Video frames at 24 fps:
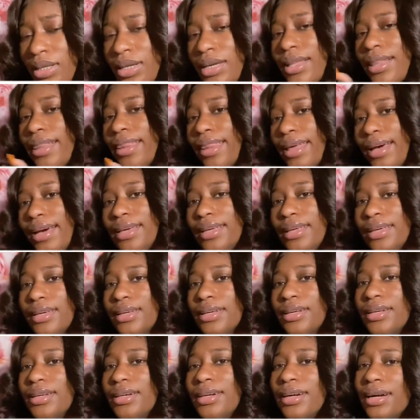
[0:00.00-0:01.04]
Like,
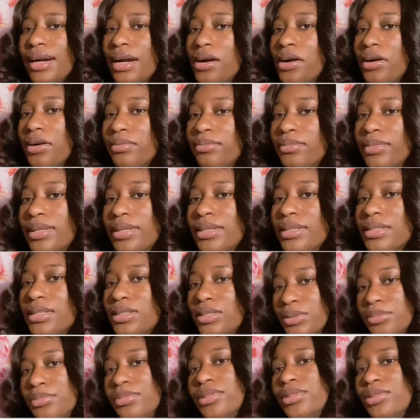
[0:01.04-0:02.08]
comment,
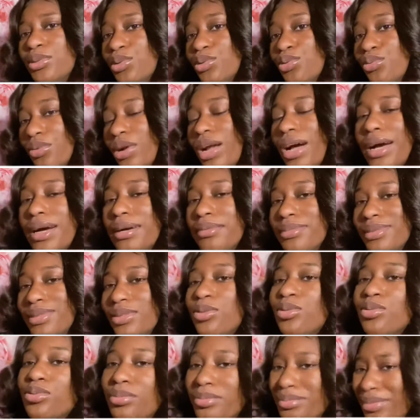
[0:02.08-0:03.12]
subscribe
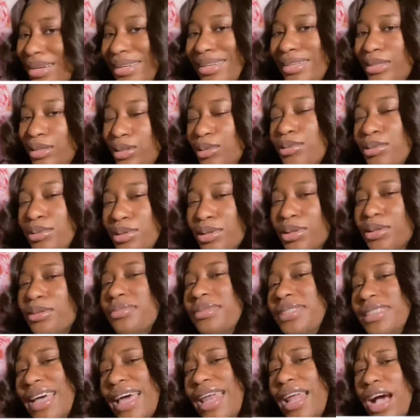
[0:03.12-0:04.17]
to my
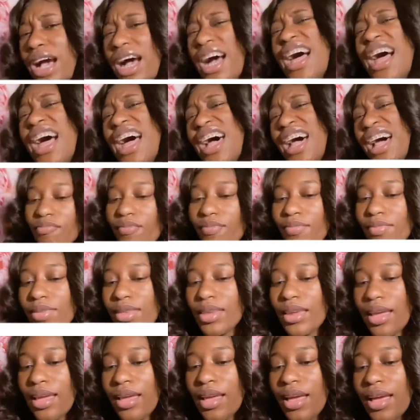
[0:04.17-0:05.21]
YouTube channel.
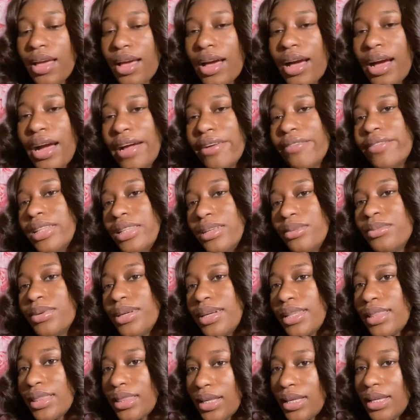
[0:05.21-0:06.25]
I really want
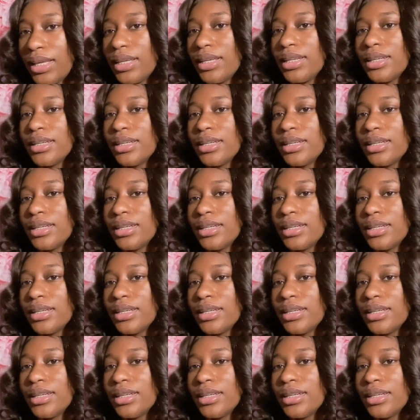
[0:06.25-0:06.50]
to thank